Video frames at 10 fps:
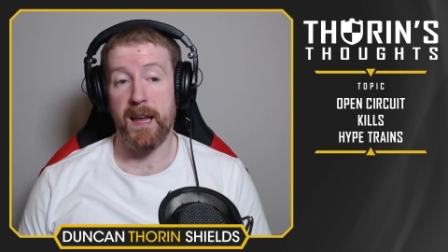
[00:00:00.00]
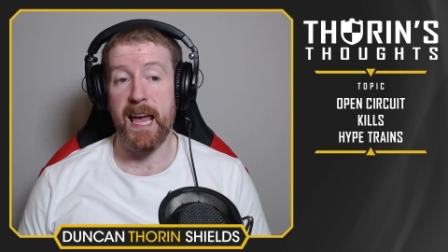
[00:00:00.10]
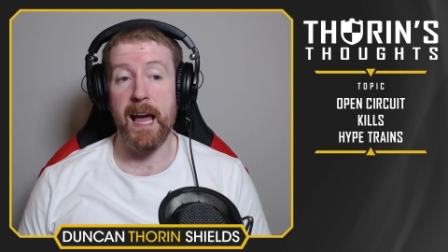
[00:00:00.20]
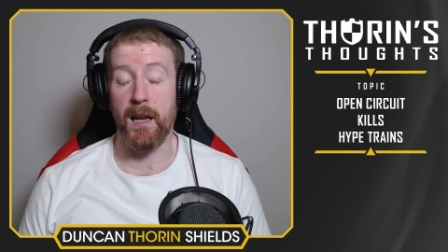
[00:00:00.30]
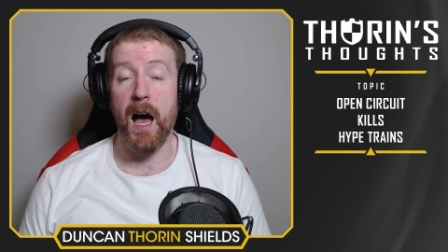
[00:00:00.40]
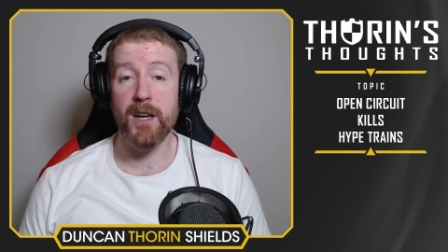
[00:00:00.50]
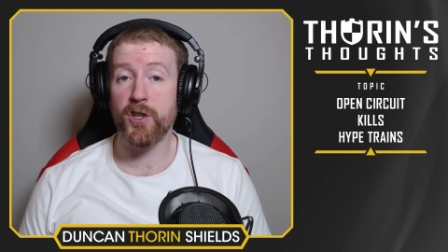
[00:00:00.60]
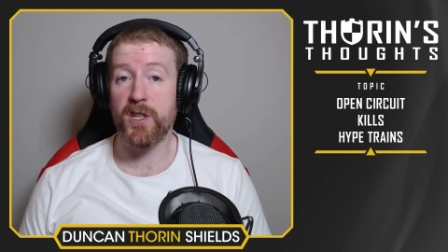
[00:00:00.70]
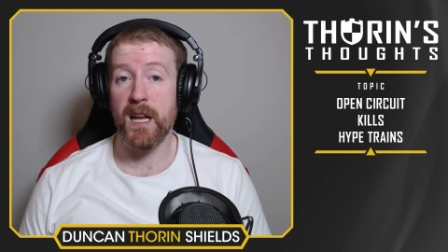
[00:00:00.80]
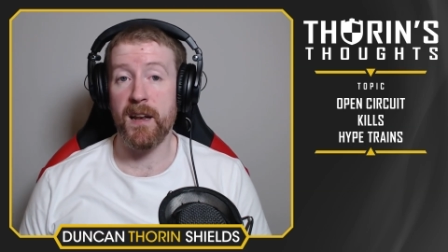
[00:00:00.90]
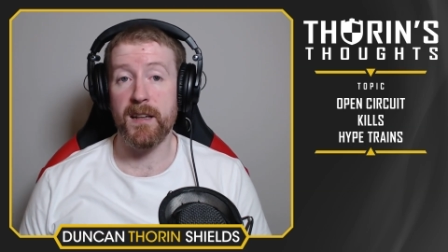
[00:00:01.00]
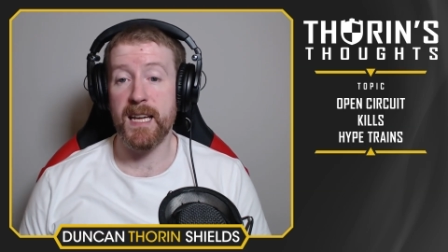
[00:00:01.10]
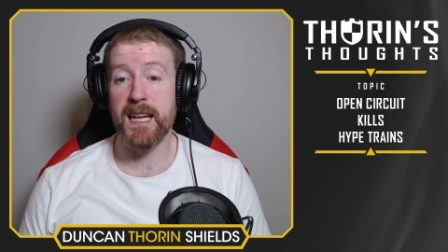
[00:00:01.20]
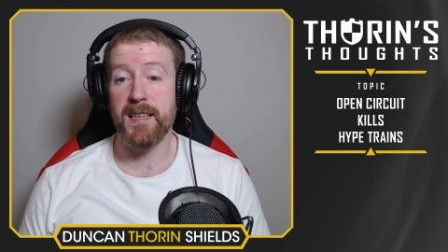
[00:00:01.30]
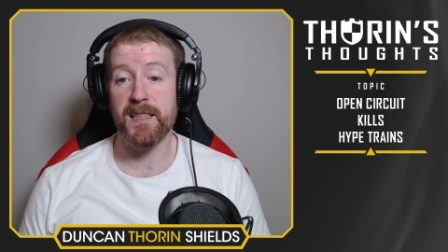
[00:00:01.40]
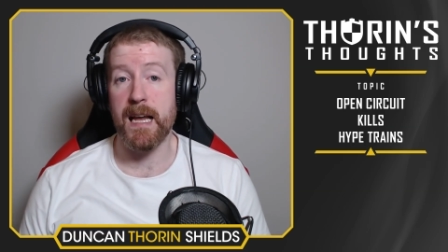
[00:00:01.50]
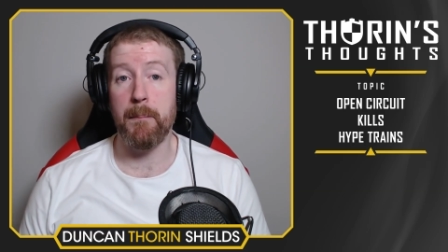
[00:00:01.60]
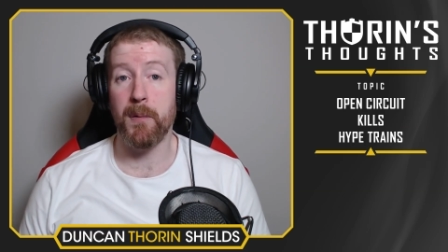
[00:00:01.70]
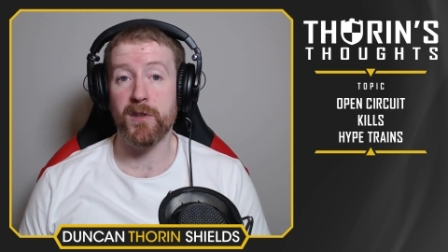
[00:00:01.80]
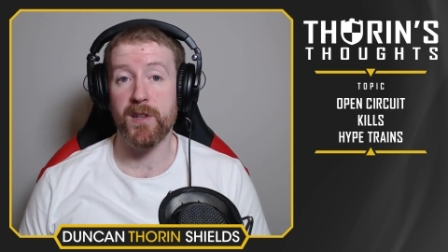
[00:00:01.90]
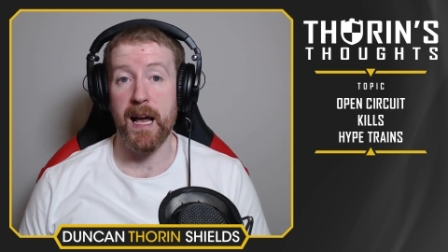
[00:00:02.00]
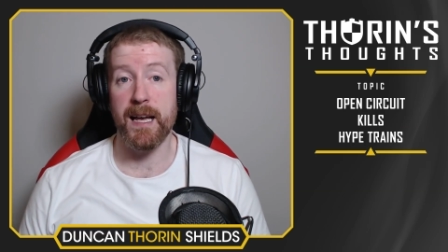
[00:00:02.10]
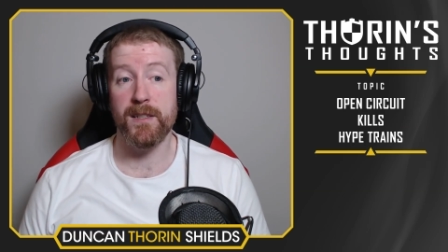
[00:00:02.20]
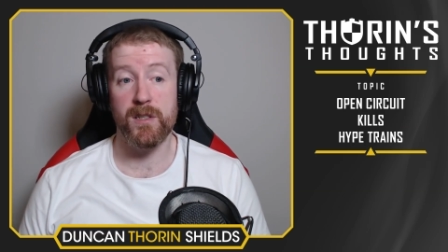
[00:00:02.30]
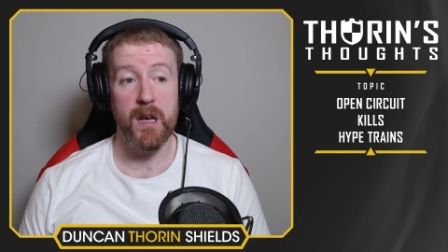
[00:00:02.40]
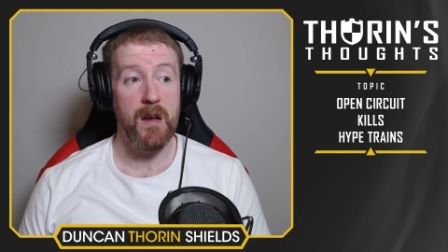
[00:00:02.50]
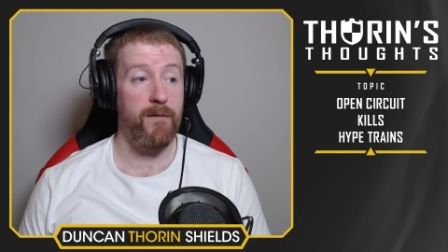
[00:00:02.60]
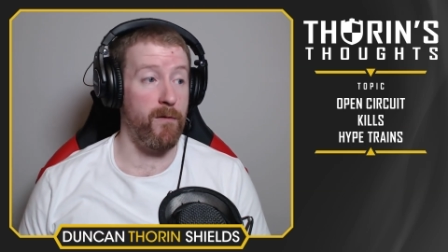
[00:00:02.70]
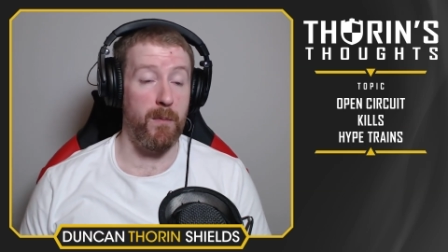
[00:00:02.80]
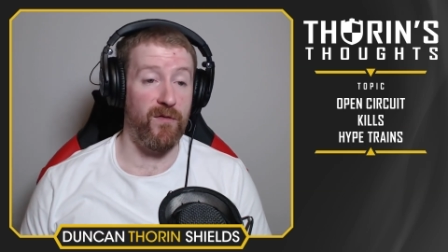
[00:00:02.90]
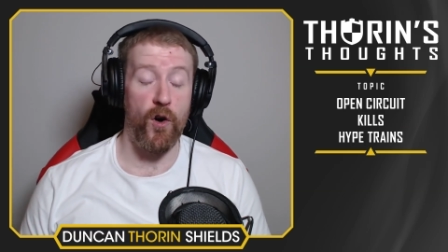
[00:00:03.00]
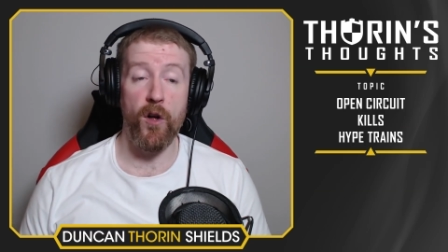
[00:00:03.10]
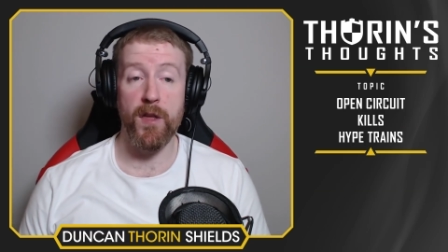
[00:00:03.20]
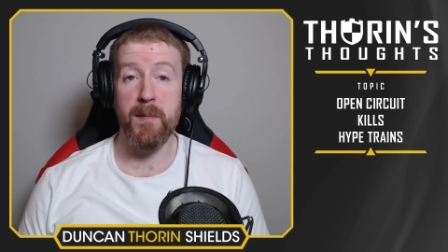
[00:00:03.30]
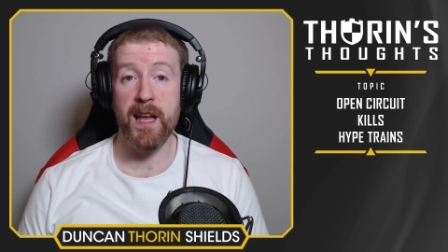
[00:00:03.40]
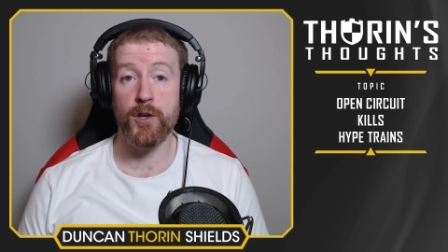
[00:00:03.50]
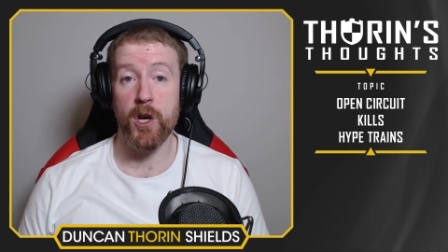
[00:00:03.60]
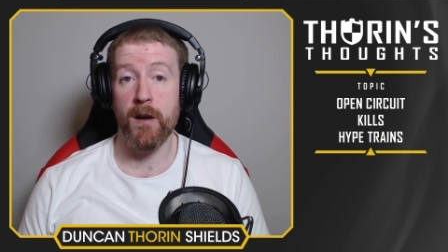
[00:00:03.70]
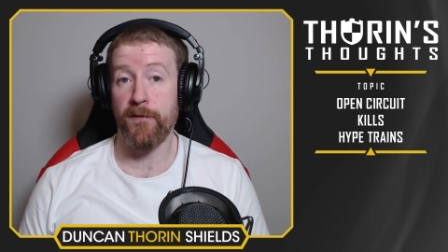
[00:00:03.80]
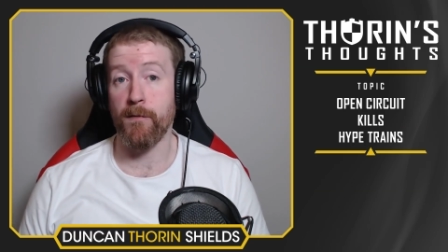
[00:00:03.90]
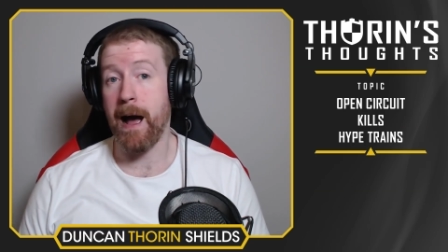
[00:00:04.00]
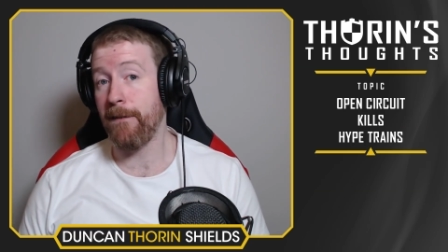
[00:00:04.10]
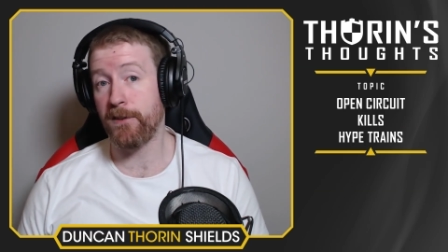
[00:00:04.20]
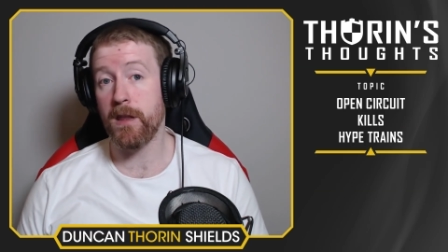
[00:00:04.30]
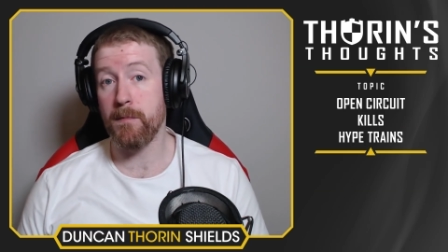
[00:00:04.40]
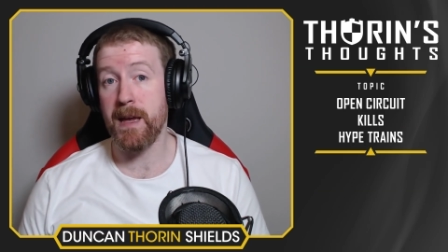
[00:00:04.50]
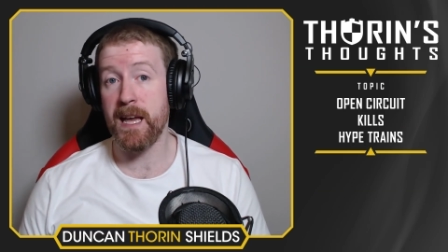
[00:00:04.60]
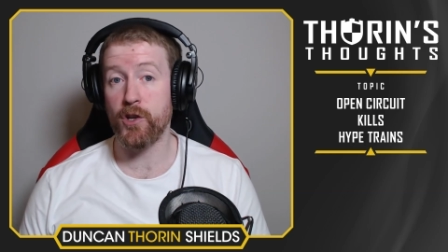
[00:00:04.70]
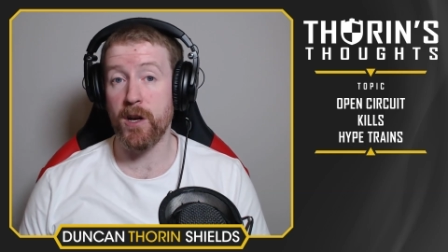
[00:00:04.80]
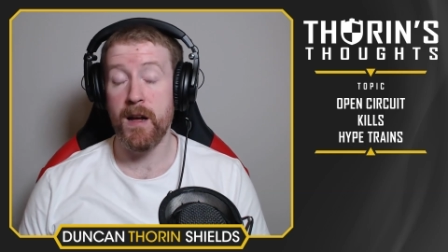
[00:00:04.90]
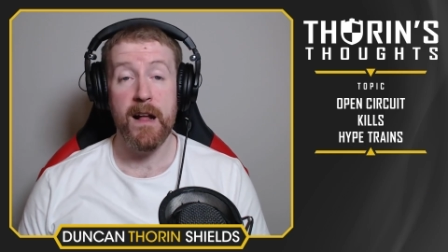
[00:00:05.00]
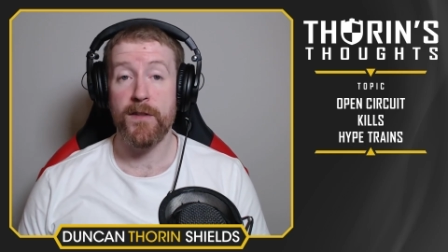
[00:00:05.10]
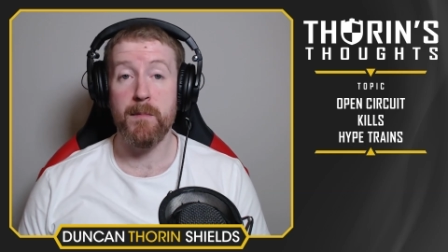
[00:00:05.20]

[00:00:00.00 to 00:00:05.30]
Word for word: get a large data sample size from before the major, from after the major.